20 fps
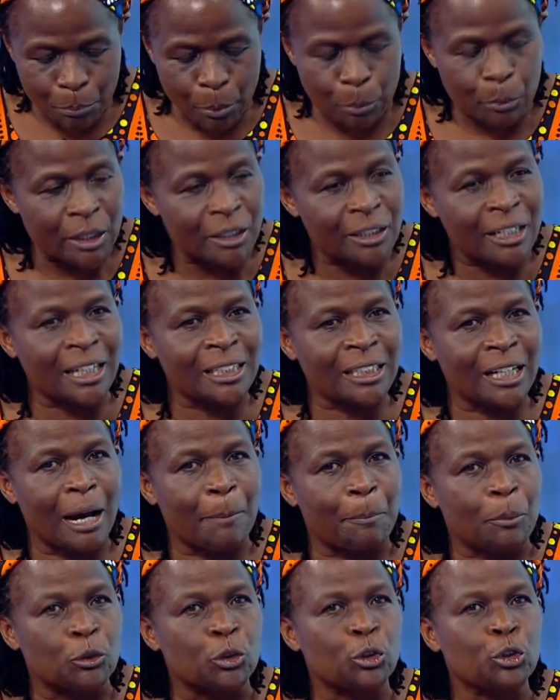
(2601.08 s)
creating a
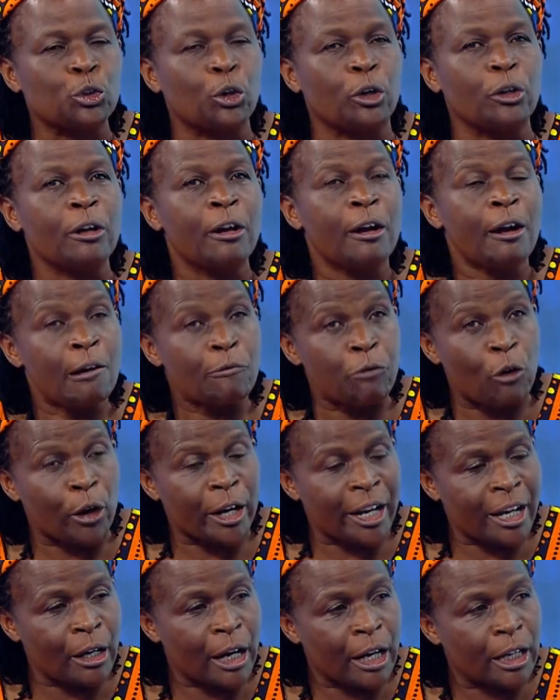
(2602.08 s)
position
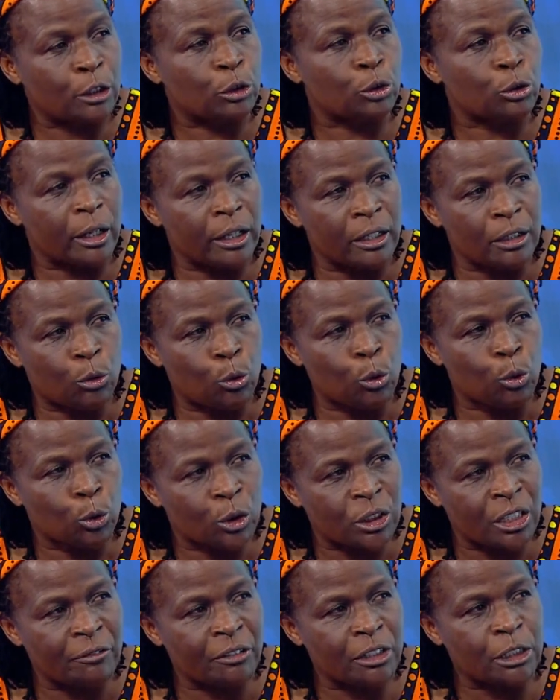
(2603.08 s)
for
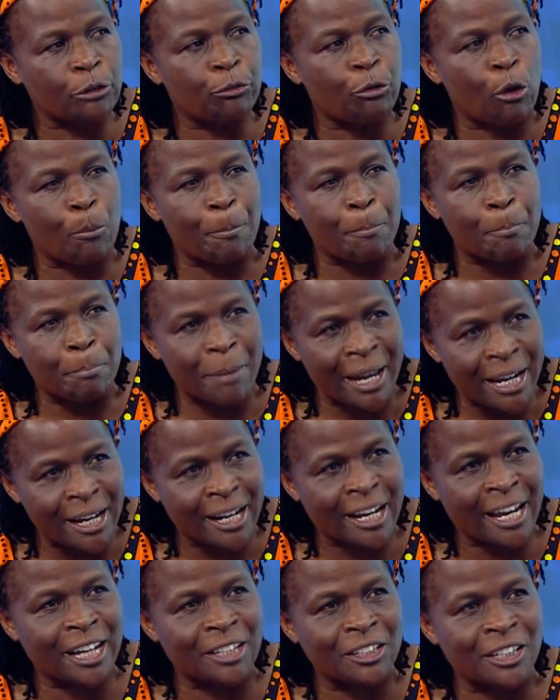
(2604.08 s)
inclusivity for many
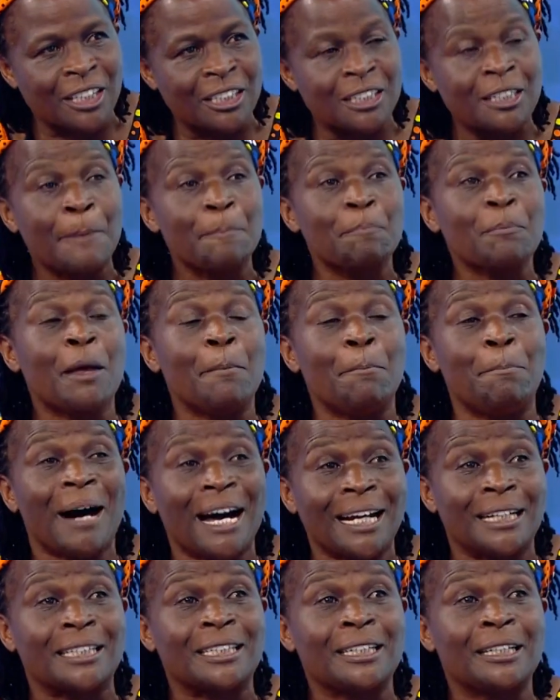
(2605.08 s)
Kenyans,
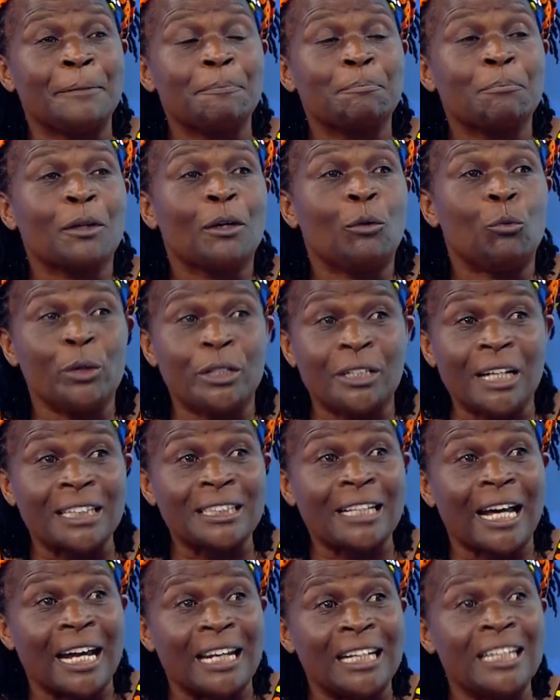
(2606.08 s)
but we
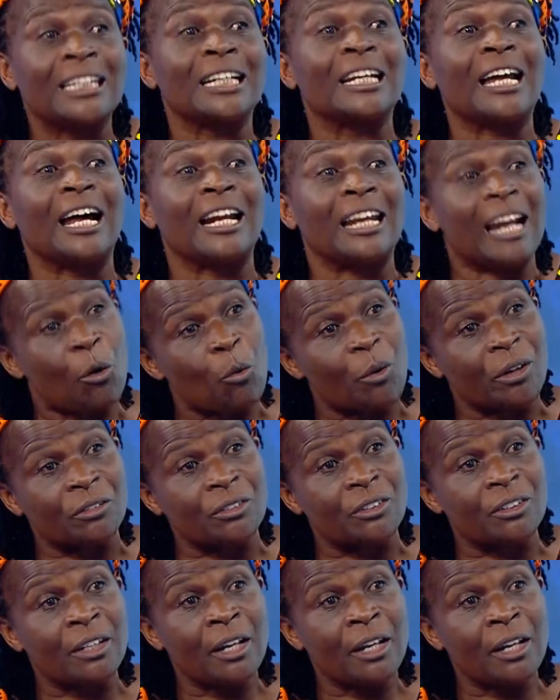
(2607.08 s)
just a little allowance.